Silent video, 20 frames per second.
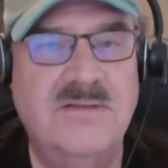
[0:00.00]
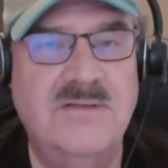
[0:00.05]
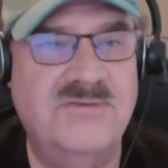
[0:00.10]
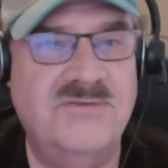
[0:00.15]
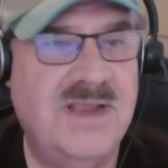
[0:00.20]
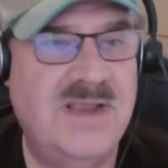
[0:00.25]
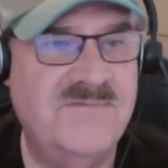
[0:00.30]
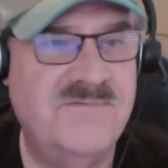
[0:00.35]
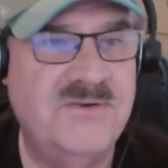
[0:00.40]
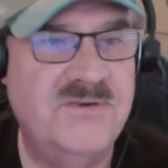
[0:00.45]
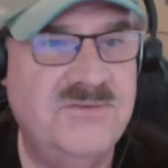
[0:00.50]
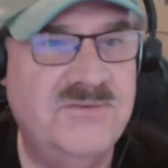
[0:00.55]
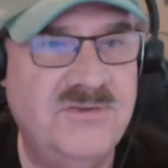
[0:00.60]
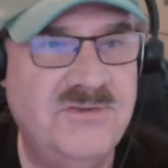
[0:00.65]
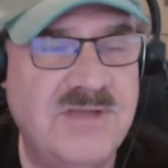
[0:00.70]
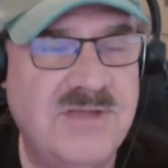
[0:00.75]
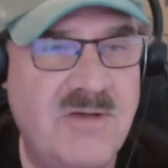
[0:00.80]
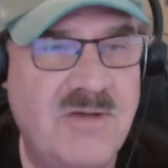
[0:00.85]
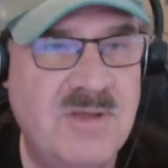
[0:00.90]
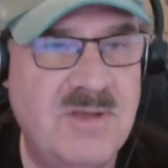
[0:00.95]
san
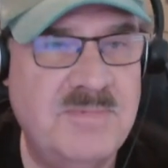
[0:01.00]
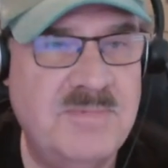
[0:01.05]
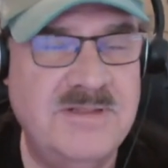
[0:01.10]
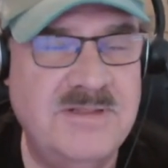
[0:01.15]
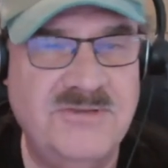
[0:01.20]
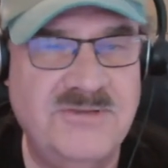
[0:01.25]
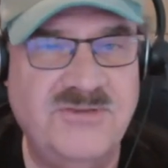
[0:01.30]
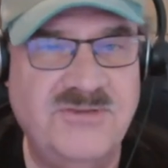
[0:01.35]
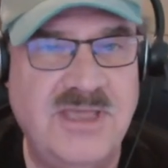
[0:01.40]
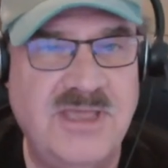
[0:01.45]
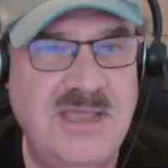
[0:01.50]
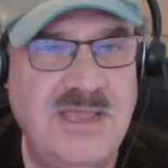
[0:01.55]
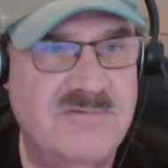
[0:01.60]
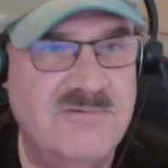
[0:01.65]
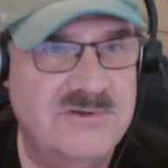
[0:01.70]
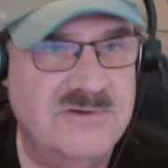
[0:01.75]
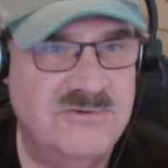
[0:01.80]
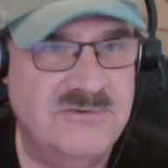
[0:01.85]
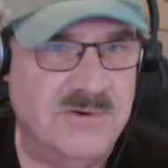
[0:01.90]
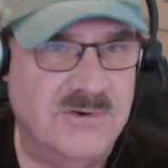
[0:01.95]
francisco up to the ski
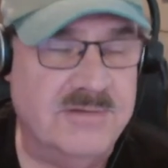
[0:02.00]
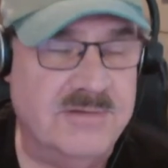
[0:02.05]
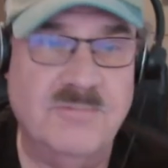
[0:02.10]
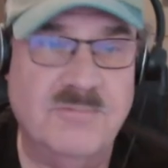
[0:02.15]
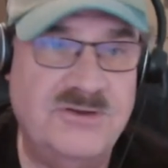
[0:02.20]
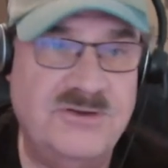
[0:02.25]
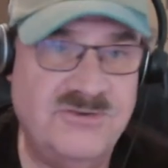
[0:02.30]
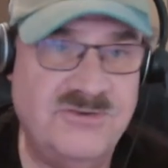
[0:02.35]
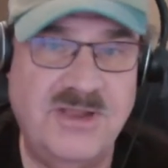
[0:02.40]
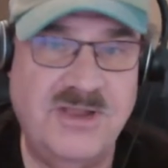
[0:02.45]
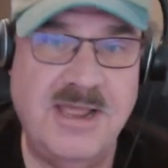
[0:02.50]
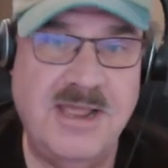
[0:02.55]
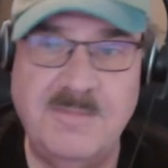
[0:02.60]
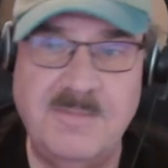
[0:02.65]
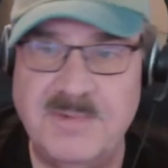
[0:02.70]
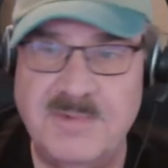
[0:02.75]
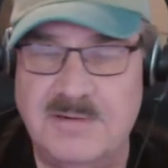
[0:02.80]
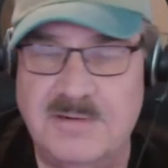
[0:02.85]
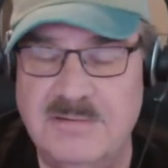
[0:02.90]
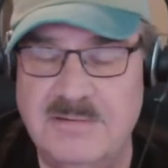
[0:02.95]
resort which has
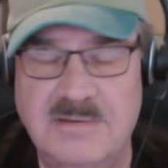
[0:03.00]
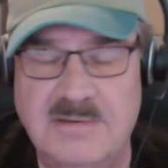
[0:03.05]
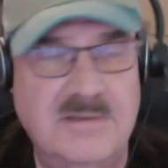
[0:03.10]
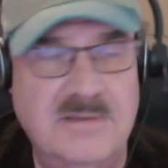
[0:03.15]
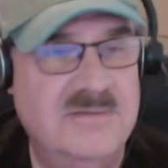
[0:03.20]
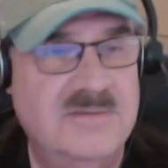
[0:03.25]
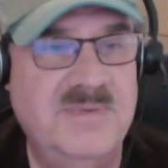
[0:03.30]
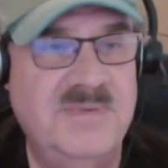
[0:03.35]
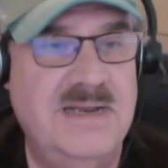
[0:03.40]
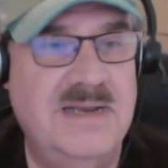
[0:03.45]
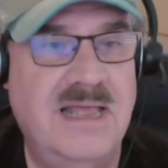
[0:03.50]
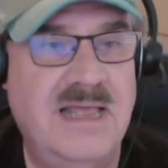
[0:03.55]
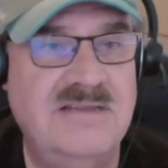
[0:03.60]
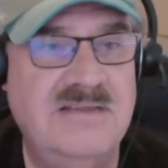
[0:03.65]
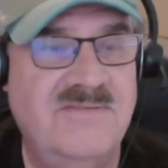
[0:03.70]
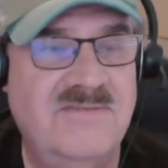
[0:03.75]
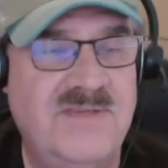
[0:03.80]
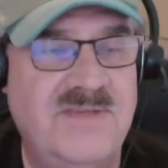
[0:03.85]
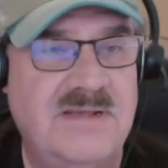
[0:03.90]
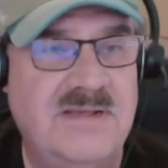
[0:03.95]
happened there's been
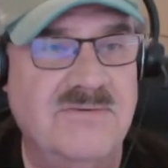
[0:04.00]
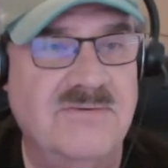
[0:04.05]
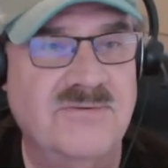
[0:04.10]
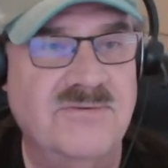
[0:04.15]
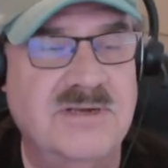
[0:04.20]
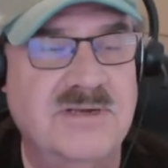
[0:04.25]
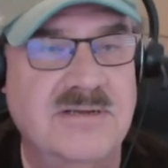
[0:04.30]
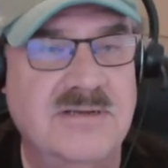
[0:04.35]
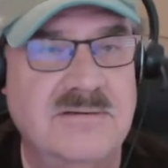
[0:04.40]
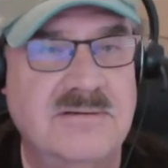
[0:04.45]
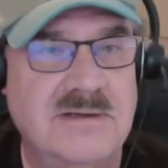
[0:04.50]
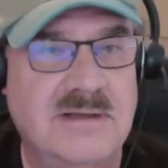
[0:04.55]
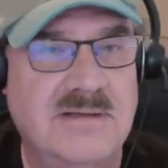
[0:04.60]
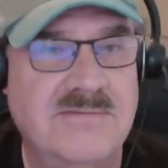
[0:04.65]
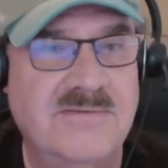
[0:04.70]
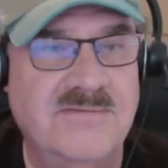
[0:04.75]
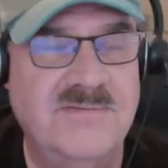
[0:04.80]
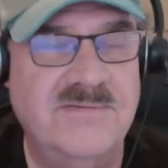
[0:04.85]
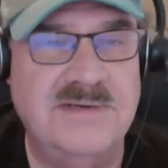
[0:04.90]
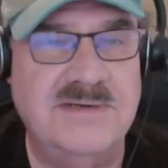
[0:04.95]
lots of vehicles towed
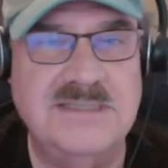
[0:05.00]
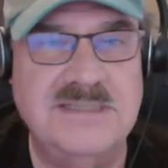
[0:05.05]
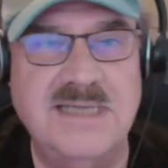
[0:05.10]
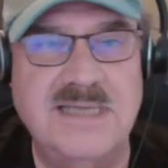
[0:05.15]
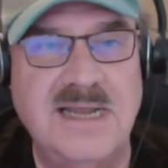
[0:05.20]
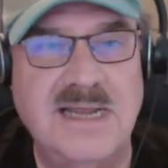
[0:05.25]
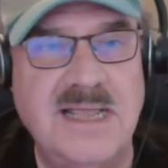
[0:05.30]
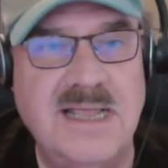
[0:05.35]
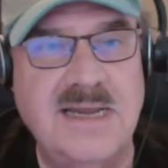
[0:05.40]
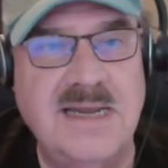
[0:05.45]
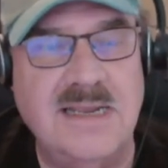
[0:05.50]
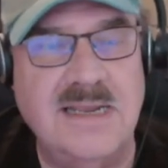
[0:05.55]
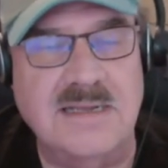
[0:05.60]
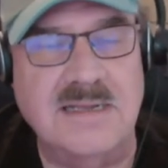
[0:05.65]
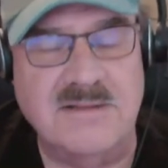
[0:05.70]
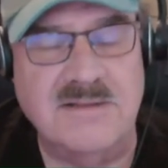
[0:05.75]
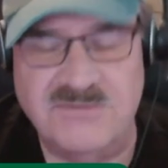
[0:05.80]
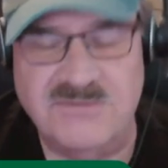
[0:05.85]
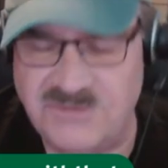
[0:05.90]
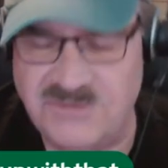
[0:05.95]
off of interstate 80
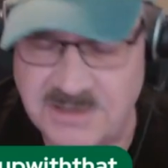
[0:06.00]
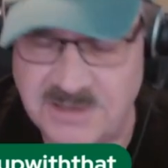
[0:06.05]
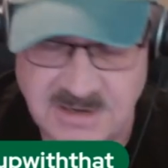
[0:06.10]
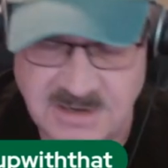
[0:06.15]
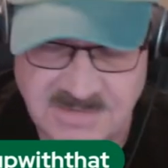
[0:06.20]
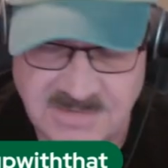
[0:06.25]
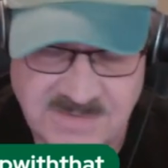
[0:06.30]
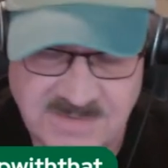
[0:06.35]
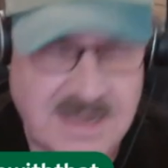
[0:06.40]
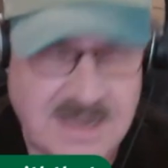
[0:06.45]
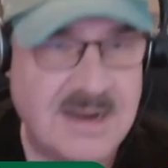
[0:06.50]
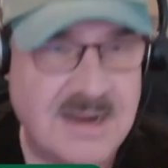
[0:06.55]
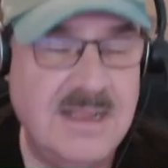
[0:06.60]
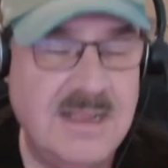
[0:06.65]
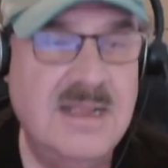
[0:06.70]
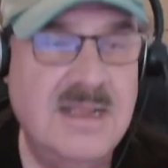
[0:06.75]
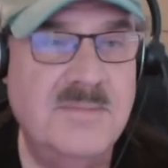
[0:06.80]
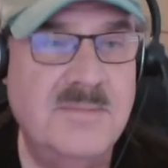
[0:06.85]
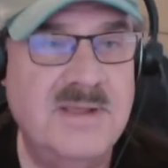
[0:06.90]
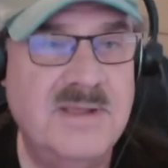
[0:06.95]
in the sierra nevada
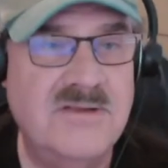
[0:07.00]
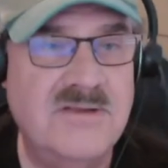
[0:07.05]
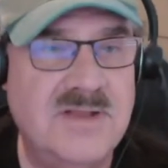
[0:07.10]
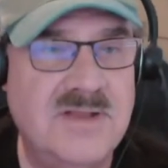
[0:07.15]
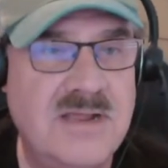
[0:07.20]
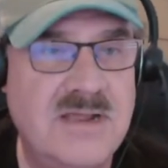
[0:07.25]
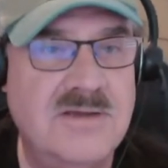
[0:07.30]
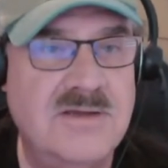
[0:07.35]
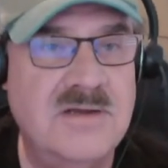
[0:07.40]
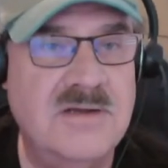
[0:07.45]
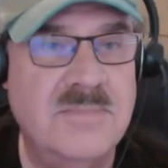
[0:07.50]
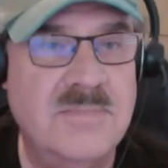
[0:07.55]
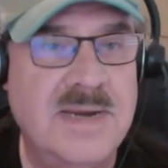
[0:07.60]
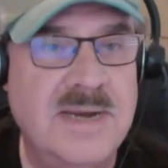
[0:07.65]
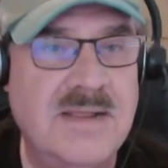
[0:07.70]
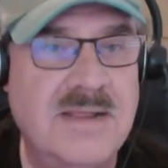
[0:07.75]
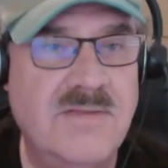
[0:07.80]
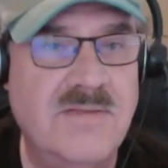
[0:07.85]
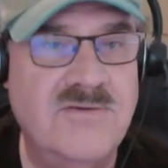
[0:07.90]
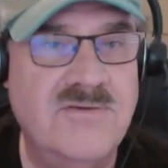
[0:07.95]
because they couldn't
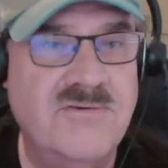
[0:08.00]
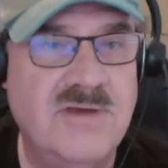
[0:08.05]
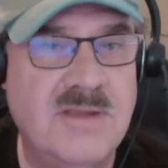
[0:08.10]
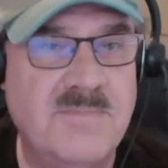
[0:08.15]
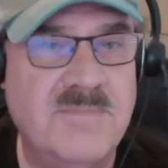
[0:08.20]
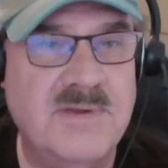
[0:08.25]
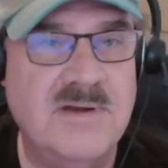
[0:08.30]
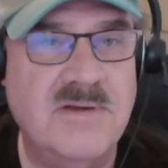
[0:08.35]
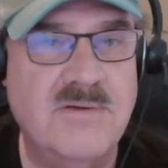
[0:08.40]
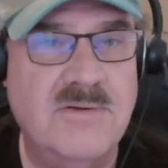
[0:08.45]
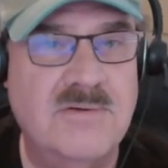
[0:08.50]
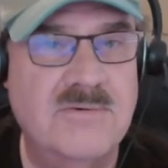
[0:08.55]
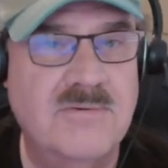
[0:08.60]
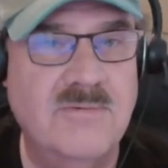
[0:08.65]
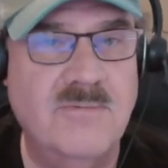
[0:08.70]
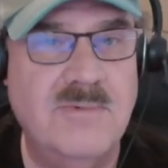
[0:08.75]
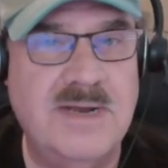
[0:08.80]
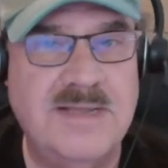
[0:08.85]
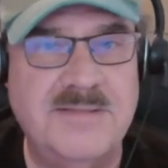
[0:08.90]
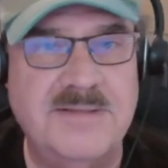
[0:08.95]
make the trip in
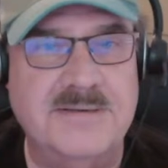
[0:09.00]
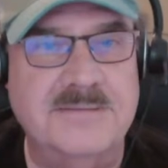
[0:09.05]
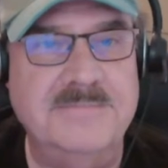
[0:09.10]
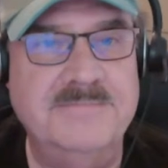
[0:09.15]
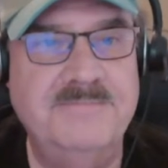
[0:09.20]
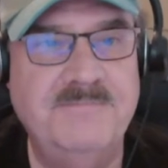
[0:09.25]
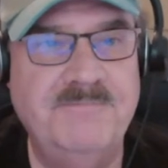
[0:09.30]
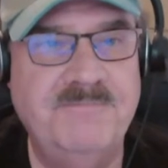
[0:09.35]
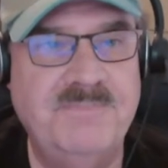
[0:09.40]
cold weather